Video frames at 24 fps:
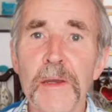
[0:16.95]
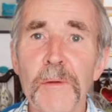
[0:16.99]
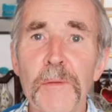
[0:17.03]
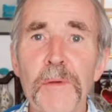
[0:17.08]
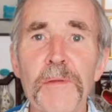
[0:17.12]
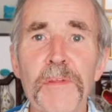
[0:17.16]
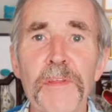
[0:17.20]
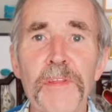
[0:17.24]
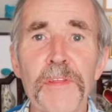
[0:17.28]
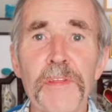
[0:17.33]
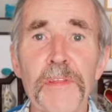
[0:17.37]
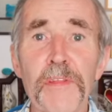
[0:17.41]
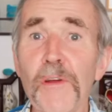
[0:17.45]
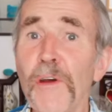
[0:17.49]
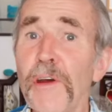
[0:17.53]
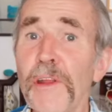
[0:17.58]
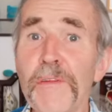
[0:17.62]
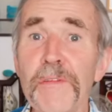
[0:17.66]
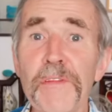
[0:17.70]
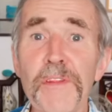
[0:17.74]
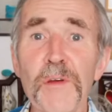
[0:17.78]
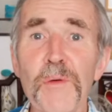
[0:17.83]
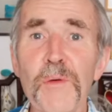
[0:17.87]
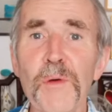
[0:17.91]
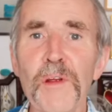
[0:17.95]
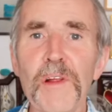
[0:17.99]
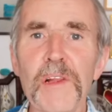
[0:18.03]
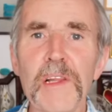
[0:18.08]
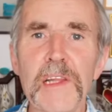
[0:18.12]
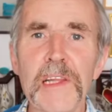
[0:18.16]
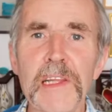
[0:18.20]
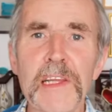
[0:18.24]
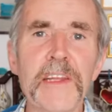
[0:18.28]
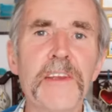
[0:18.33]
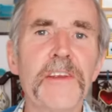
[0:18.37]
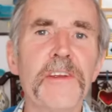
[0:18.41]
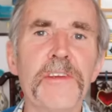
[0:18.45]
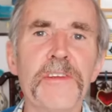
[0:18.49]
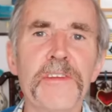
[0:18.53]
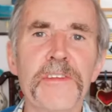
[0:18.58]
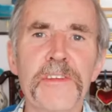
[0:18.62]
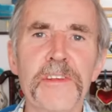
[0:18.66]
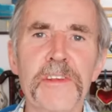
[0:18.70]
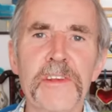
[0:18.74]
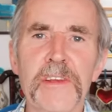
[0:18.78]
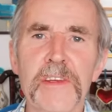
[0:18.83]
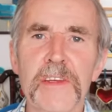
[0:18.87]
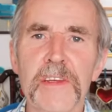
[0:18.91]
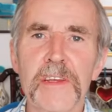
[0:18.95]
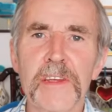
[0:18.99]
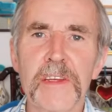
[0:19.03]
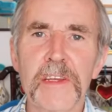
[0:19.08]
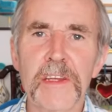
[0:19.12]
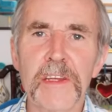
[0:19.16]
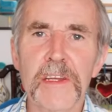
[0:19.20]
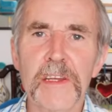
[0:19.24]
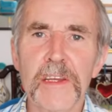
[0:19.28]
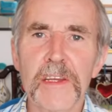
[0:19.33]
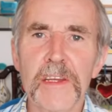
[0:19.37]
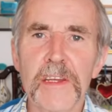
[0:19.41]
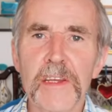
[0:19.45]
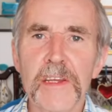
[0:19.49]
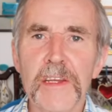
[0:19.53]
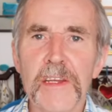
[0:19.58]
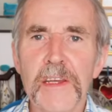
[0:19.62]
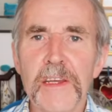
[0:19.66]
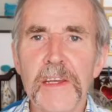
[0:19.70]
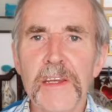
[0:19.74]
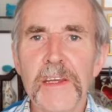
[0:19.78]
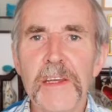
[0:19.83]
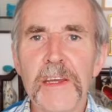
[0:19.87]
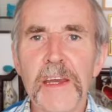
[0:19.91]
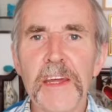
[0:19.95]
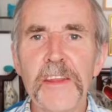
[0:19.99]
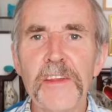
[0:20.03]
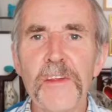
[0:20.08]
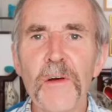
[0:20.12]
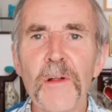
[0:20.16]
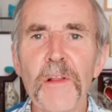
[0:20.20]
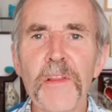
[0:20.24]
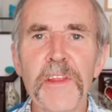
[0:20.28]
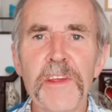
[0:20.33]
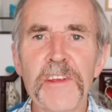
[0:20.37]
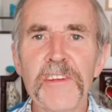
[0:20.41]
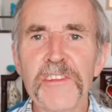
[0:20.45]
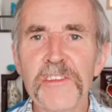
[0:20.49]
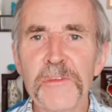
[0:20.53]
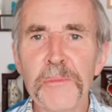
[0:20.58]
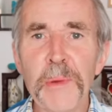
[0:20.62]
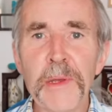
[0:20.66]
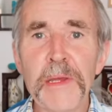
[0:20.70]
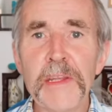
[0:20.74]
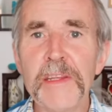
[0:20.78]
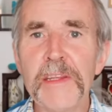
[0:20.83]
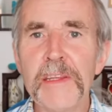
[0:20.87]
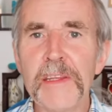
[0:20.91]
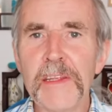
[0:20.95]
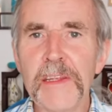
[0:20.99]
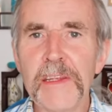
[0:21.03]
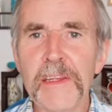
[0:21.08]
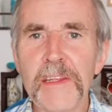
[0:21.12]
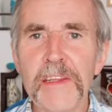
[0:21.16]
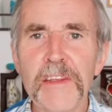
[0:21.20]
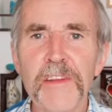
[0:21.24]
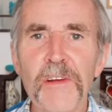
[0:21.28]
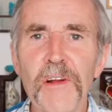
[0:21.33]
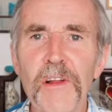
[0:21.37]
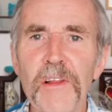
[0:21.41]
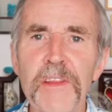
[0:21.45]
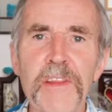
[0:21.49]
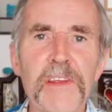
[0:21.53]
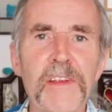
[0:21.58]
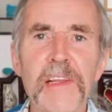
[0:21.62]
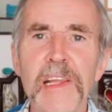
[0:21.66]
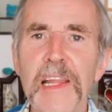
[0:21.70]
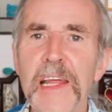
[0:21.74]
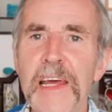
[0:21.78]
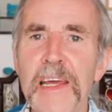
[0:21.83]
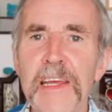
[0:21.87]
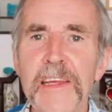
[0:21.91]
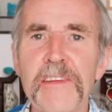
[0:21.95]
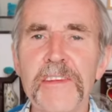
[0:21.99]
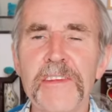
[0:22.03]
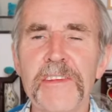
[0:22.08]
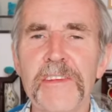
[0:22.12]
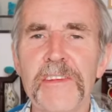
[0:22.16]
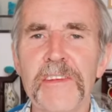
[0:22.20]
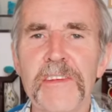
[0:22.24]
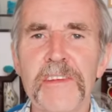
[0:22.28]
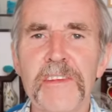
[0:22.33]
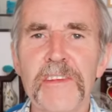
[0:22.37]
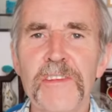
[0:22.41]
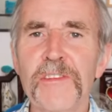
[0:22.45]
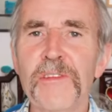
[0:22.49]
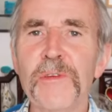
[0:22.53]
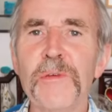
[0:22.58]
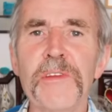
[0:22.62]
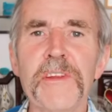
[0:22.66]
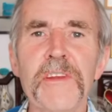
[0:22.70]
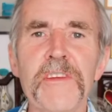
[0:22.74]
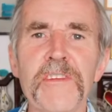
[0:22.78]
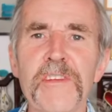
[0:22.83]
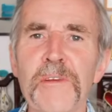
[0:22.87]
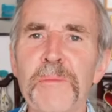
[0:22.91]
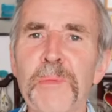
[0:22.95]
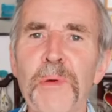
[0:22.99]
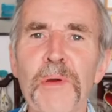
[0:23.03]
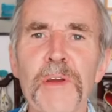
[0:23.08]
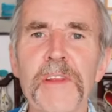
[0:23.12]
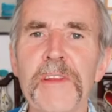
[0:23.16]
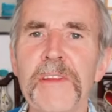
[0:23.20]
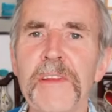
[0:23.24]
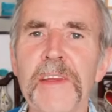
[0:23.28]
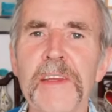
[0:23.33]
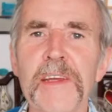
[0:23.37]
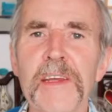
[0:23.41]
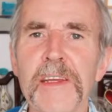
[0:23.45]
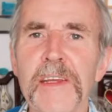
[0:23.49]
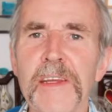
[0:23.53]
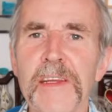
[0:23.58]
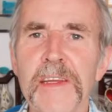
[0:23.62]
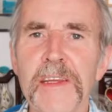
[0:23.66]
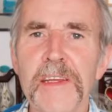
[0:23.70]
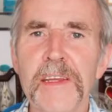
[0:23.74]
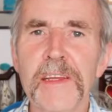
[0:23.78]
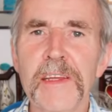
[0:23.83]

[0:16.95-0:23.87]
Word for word: We thought of the world leaders and all their spin and all their lies. So disappointing.